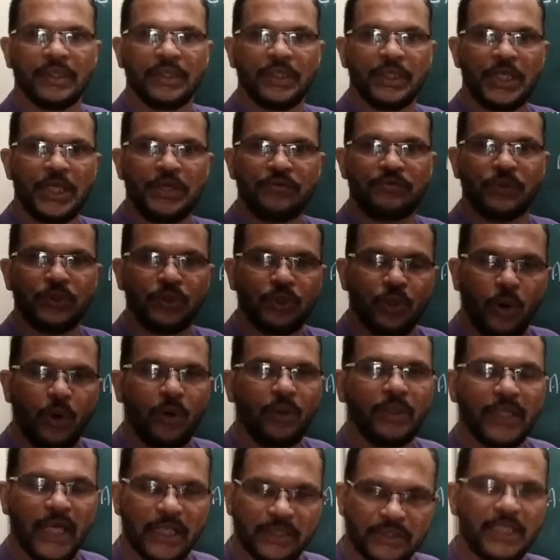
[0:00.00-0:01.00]
if you
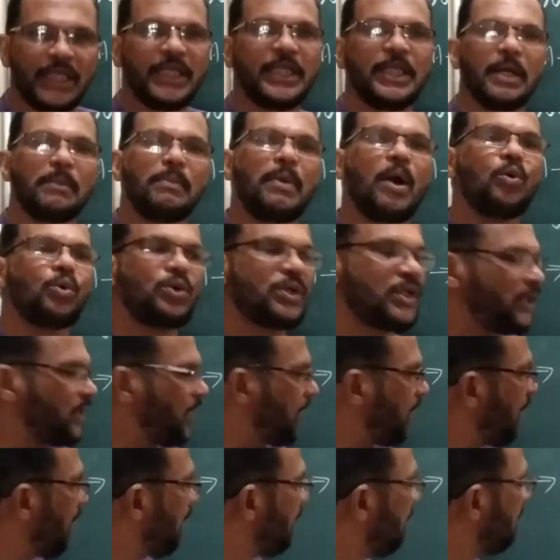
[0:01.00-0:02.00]
know nothing about
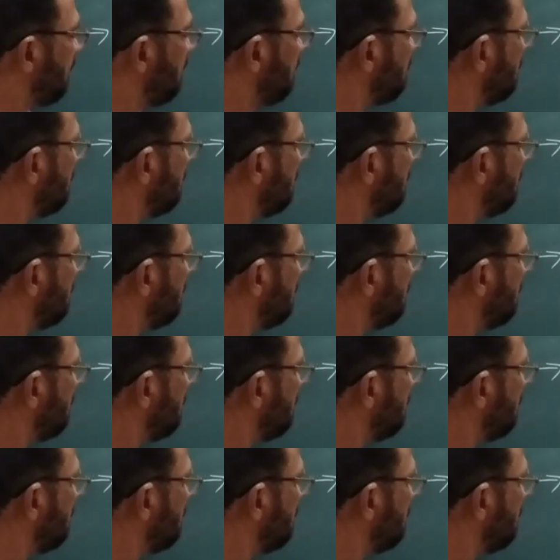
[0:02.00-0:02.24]
the